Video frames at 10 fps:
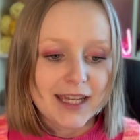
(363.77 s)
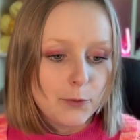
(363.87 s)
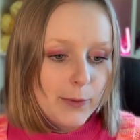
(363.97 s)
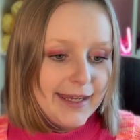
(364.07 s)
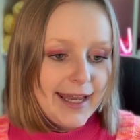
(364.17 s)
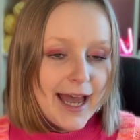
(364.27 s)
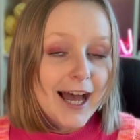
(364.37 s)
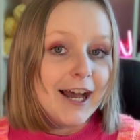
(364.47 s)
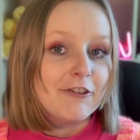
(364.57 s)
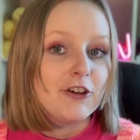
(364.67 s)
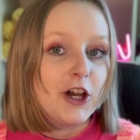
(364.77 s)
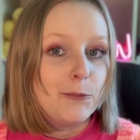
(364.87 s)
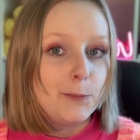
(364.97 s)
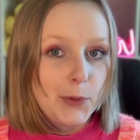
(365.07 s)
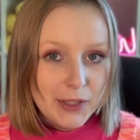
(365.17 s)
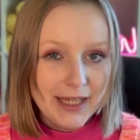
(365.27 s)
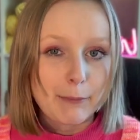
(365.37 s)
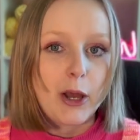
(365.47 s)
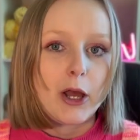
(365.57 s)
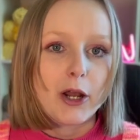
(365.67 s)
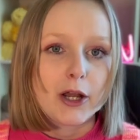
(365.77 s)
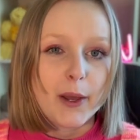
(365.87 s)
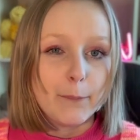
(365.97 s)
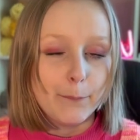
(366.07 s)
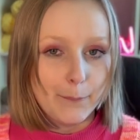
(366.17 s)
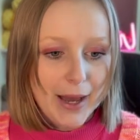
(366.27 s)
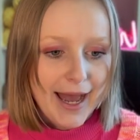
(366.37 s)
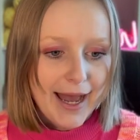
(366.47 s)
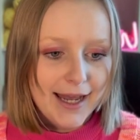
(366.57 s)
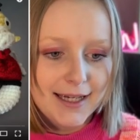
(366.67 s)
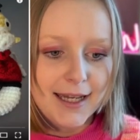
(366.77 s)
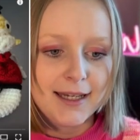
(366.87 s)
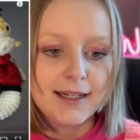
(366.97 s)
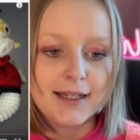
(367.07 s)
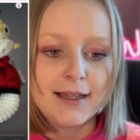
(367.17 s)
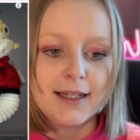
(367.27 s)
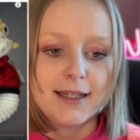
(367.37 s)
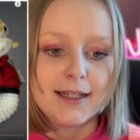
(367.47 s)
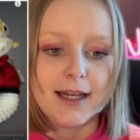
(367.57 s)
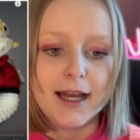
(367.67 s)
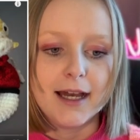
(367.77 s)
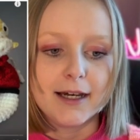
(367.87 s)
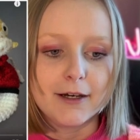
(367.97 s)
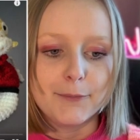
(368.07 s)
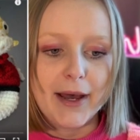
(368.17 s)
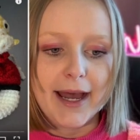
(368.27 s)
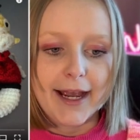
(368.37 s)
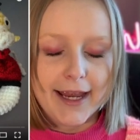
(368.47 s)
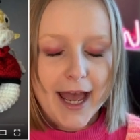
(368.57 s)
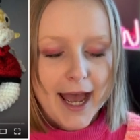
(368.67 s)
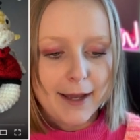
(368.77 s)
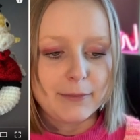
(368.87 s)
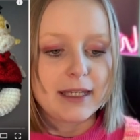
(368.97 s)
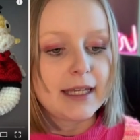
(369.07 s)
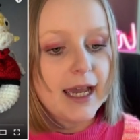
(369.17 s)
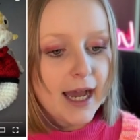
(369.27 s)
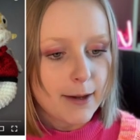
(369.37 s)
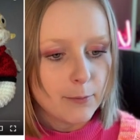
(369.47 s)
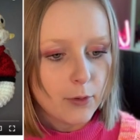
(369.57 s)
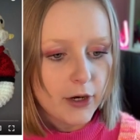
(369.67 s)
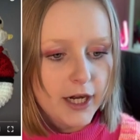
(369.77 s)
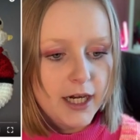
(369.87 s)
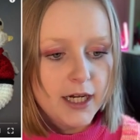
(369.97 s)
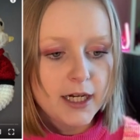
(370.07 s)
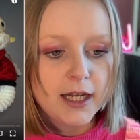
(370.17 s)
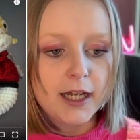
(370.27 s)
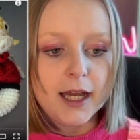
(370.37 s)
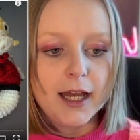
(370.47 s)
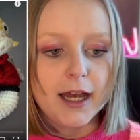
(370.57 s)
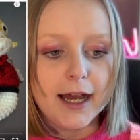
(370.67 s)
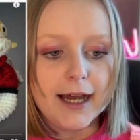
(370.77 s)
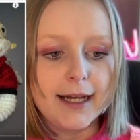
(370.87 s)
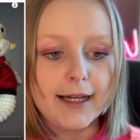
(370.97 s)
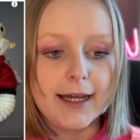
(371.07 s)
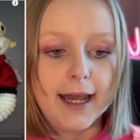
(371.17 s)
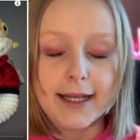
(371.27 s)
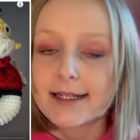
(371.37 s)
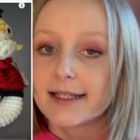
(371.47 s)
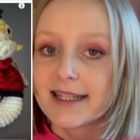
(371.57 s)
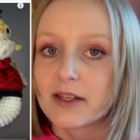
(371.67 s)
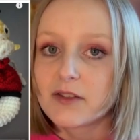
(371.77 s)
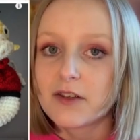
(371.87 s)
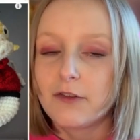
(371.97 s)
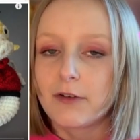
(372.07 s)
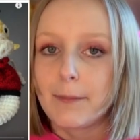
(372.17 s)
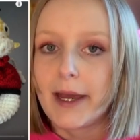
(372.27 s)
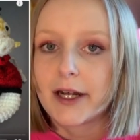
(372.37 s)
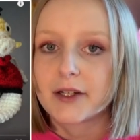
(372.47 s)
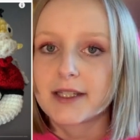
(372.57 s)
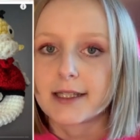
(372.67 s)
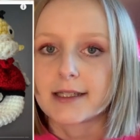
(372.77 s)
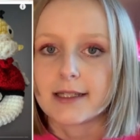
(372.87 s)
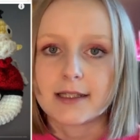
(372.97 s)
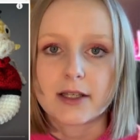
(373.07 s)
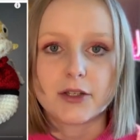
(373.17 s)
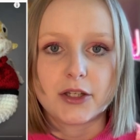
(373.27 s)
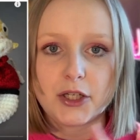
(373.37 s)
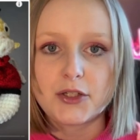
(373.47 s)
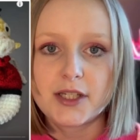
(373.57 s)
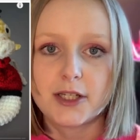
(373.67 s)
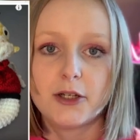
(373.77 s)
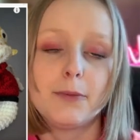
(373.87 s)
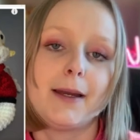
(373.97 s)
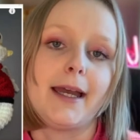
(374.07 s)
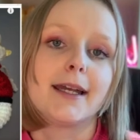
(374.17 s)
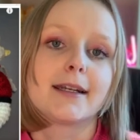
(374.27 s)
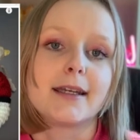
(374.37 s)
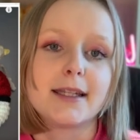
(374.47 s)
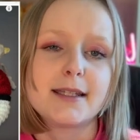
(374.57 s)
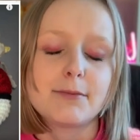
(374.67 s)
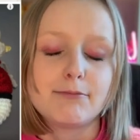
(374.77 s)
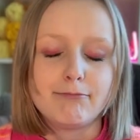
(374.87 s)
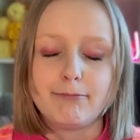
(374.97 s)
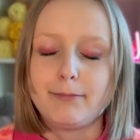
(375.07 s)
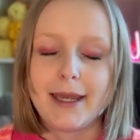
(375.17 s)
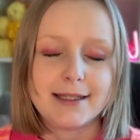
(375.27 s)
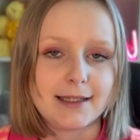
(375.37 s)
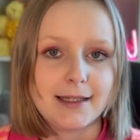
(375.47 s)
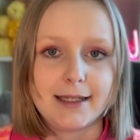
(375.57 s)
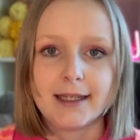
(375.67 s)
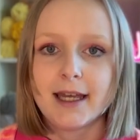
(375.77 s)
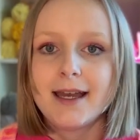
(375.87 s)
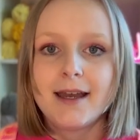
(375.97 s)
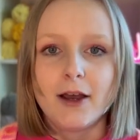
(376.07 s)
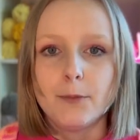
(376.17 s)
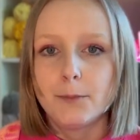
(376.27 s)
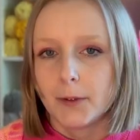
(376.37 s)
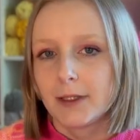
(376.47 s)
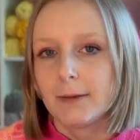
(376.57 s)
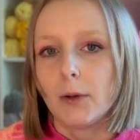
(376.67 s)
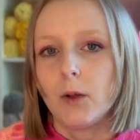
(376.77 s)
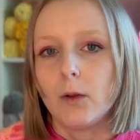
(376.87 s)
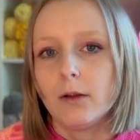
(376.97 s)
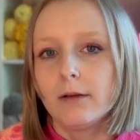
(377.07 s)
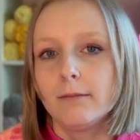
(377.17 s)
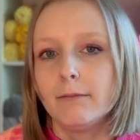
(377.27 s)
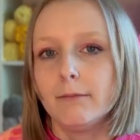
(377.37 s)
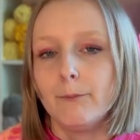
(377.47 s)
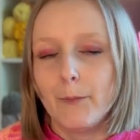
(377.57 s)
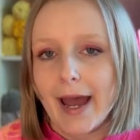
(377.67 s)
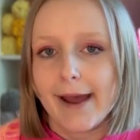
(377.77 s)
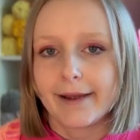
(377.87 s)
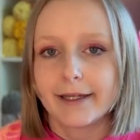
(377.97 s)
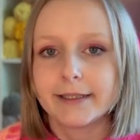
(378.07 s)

we have a Pokemon bag by Ami Amor. And this is also a free pattern since it's on YouTube, and it's basically a Pokeball bag.